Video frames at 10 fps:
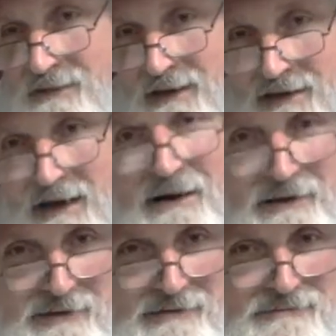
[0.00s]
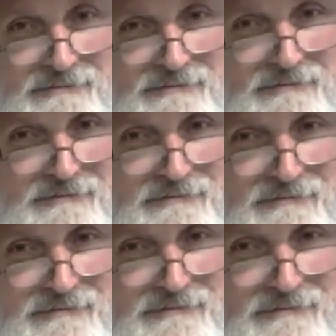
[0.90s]
the inheritance.
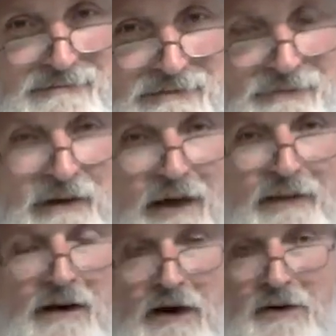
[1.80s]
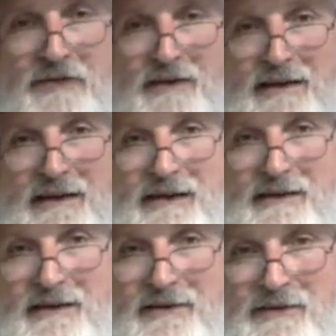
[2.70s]
The father holds the
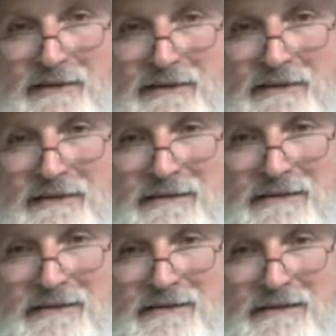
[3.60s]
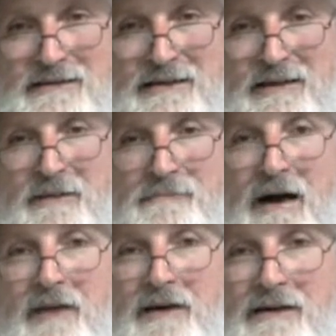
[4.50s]
inheritance. The
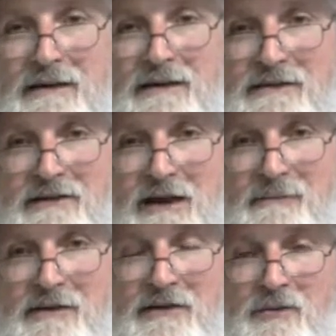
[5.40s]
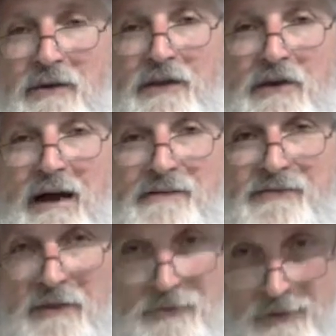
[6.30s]
mother determines whether you have
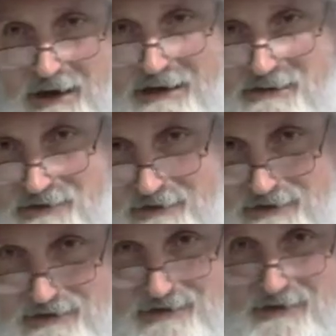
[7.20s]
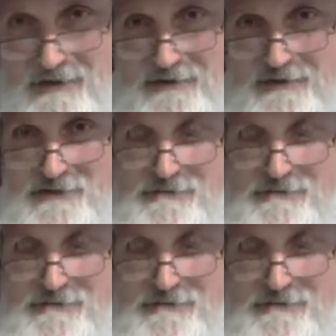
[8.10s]
the right to the inheritance.